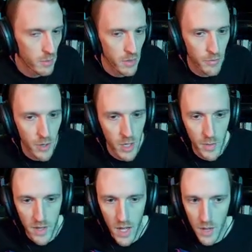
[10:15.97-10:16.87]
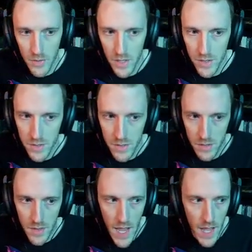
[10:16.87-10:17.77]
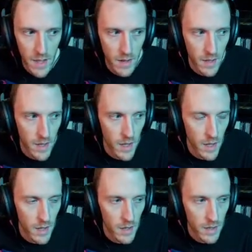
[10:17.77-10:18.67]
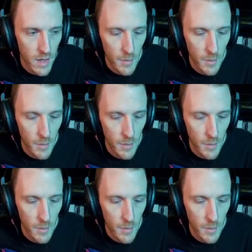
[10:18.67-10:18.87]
with freedom and confidence that uh,